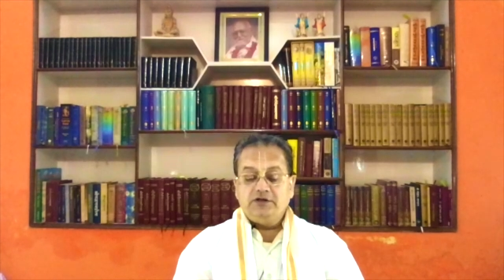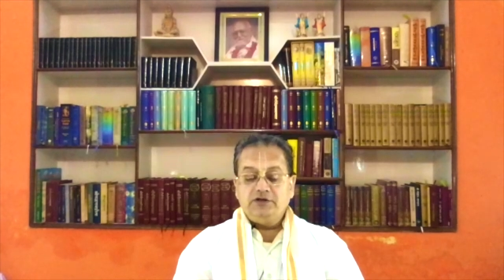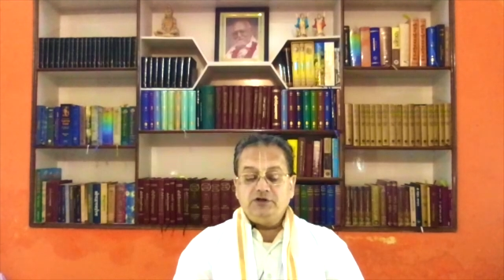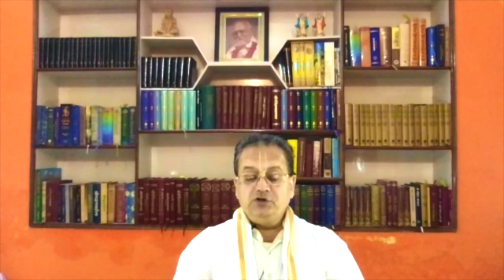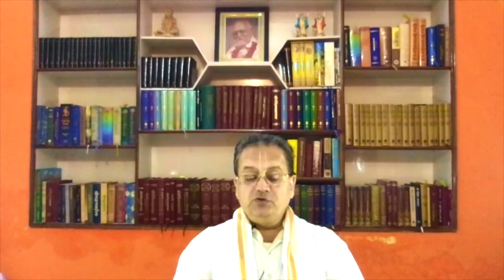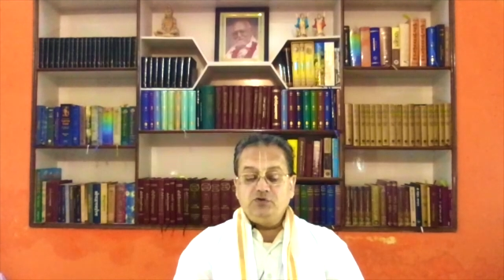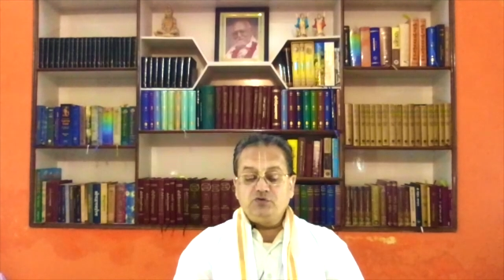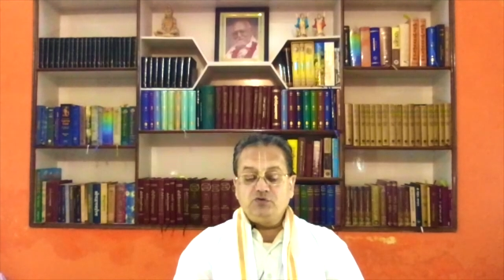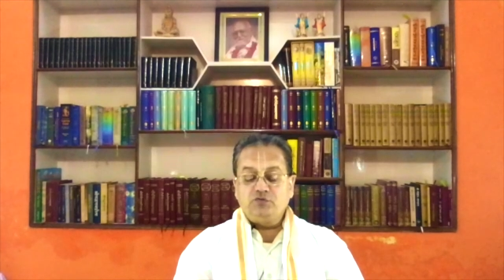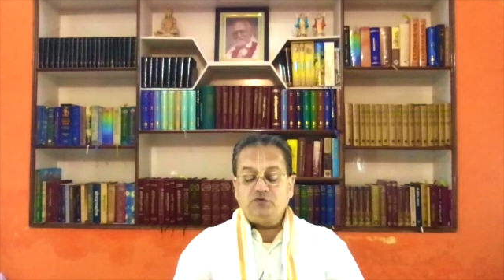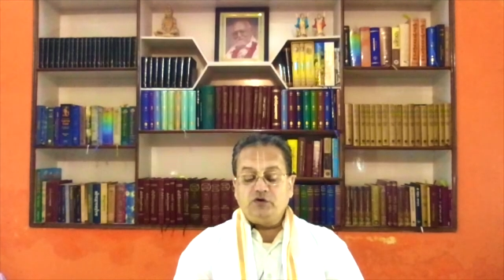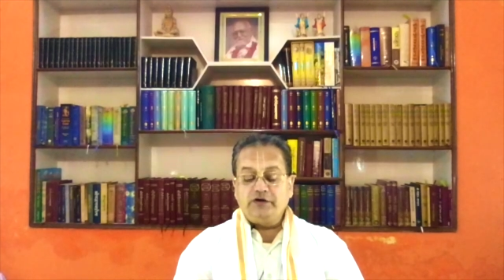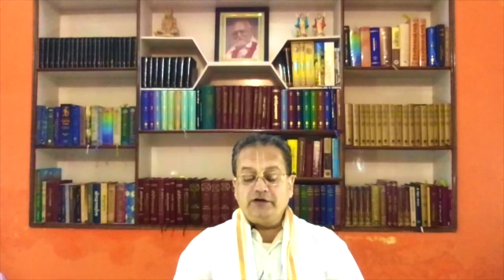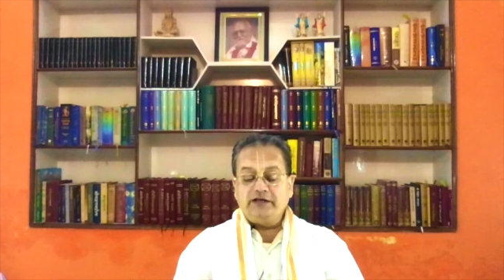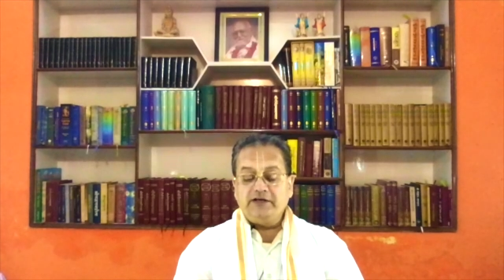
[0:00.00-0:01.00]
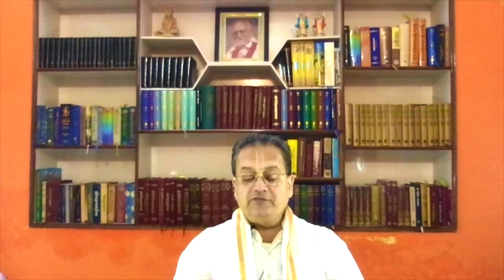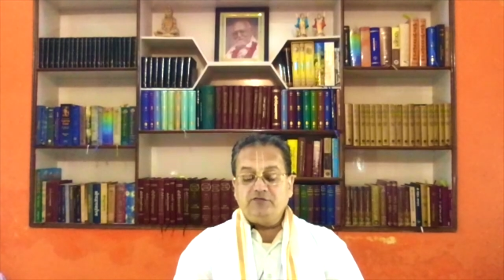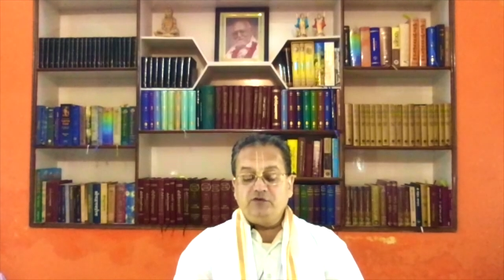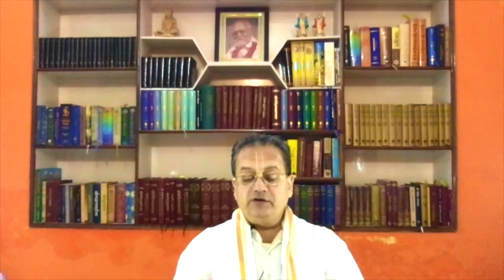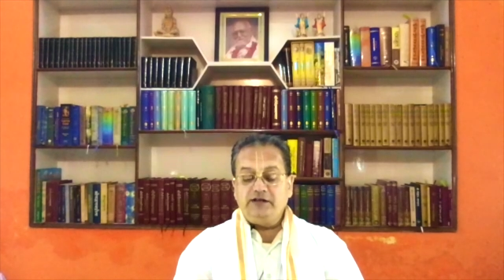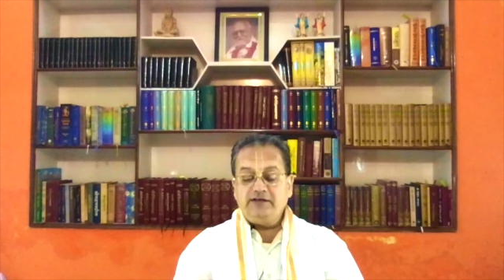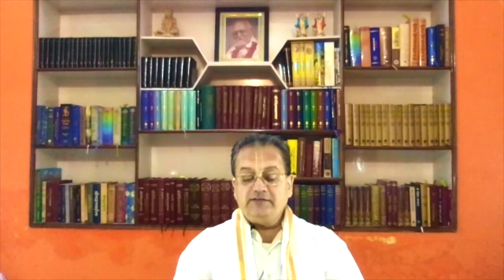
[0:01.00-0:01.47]
due to
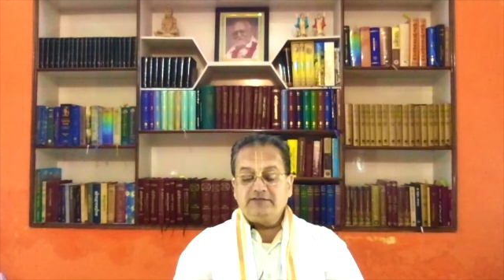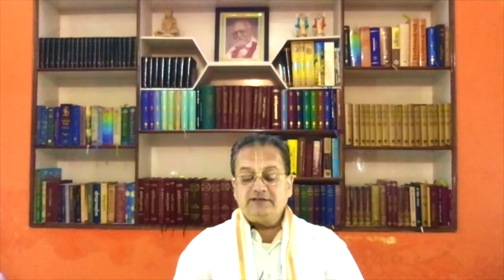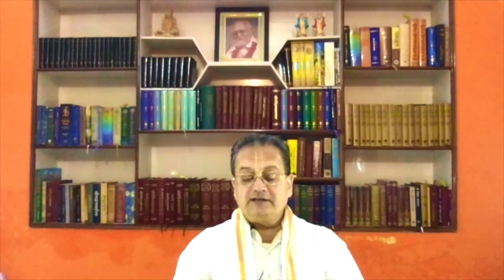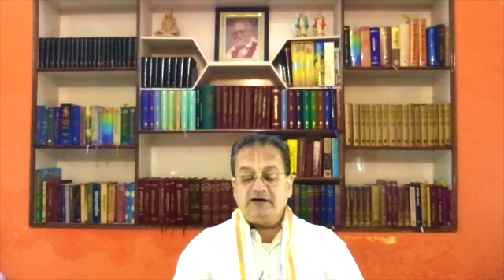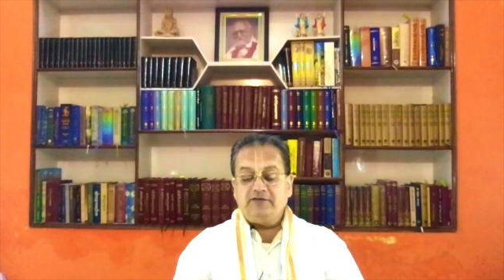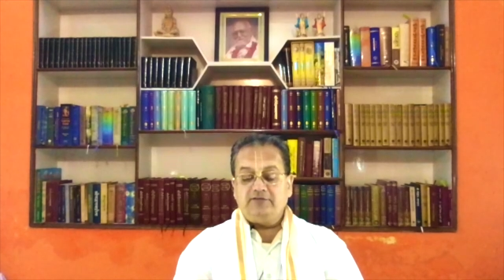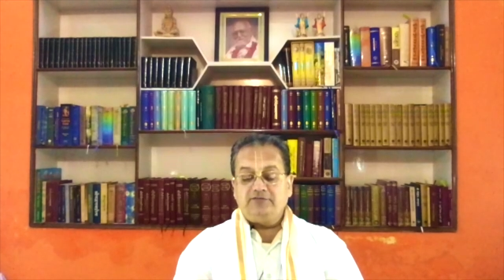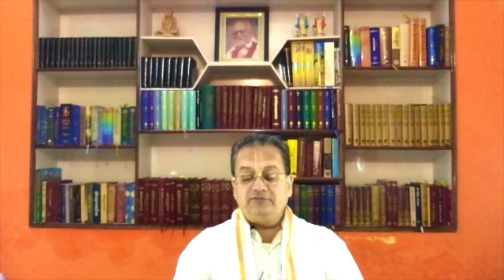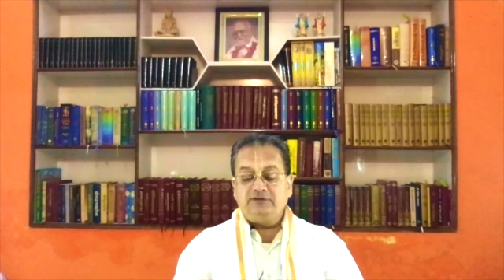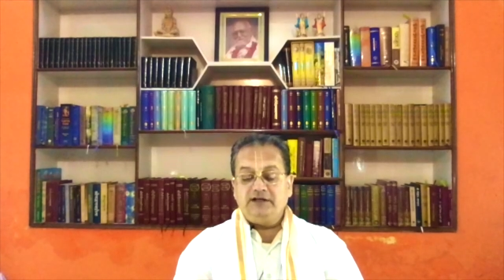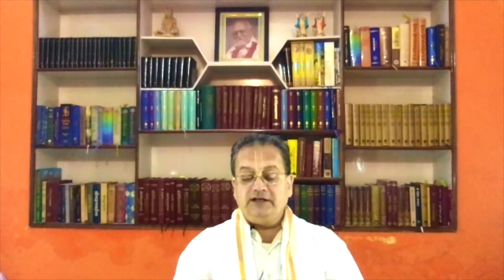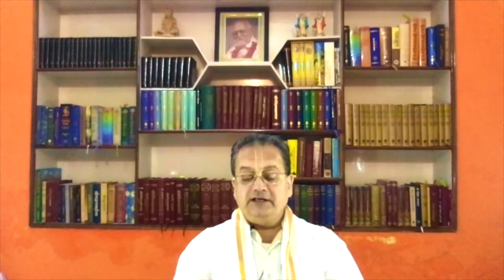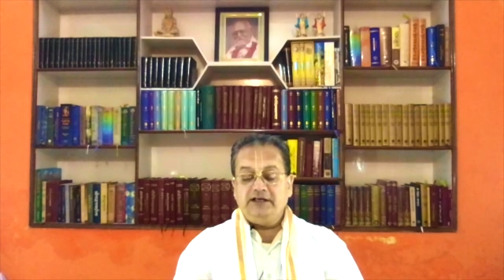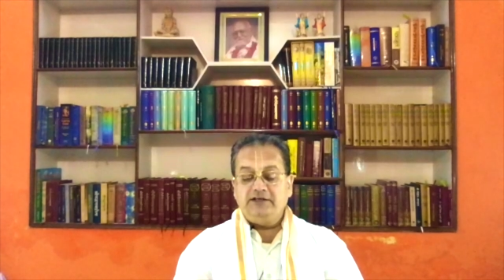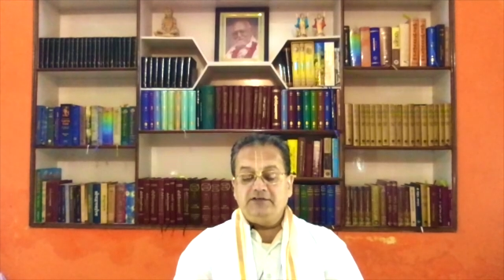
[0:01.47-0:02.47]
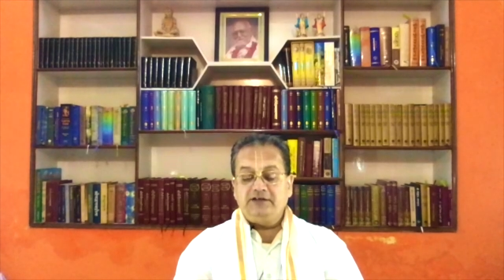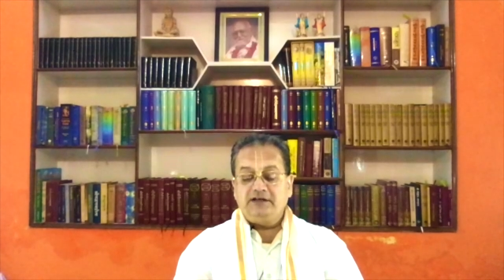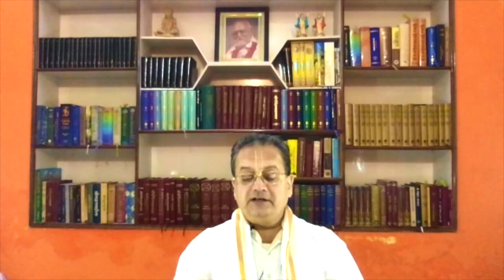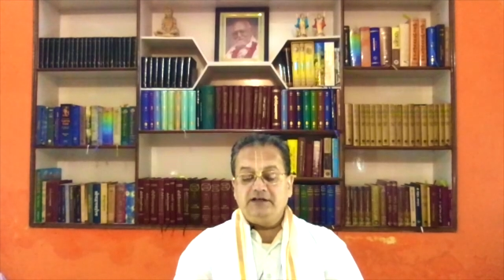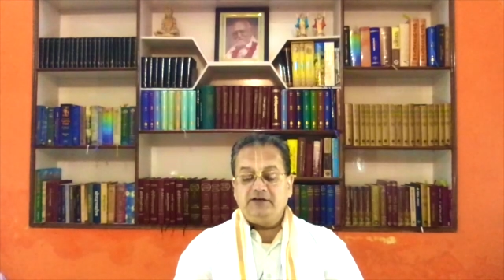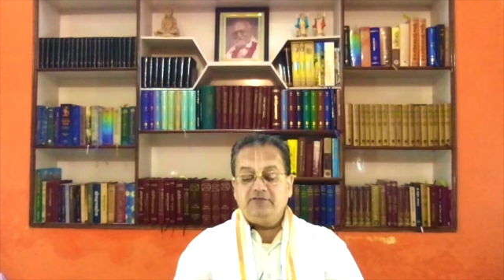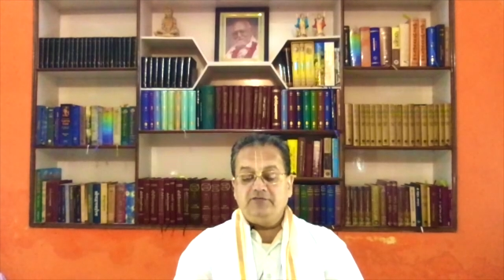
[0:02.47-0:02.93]
forgetfulness of the
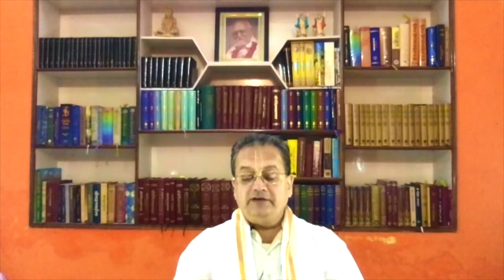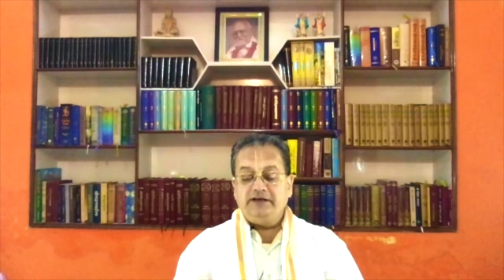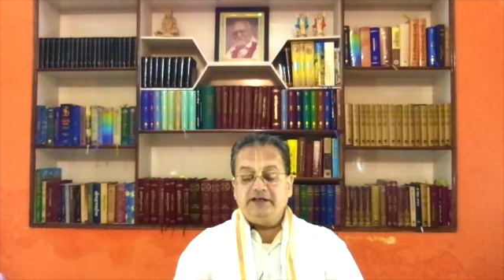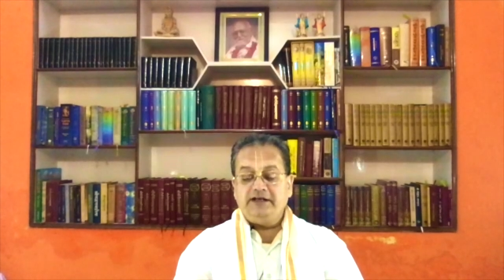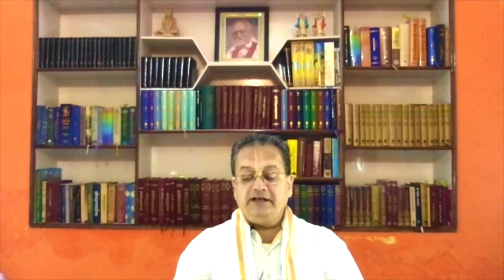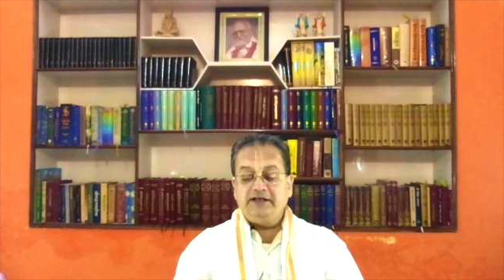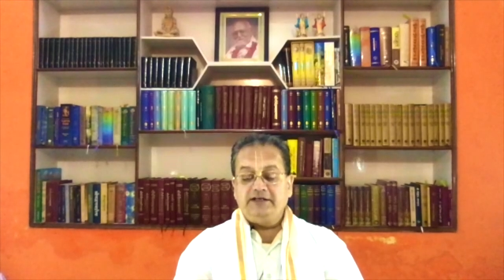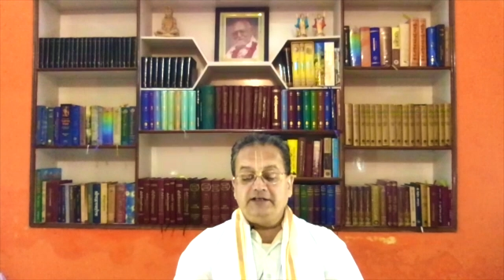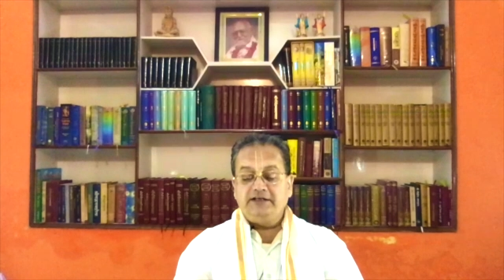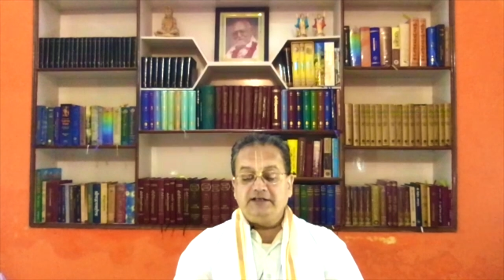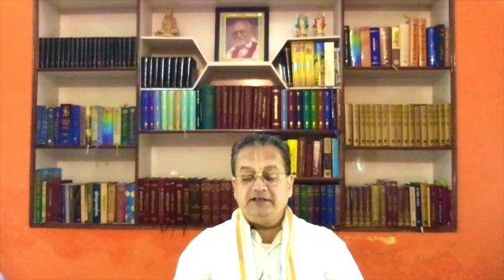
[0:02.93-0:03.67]
eternal variegated